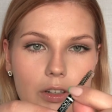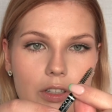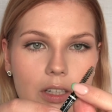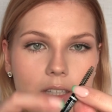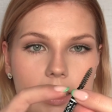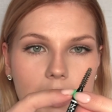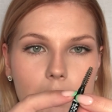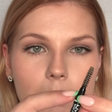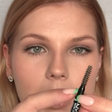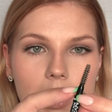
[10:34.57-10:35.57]
There's an
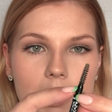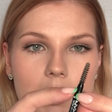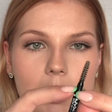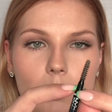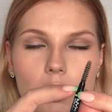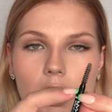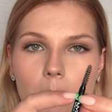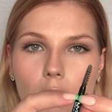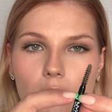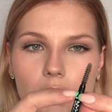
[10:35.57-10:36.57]
entire piece that would
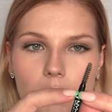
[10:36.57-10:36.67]
come off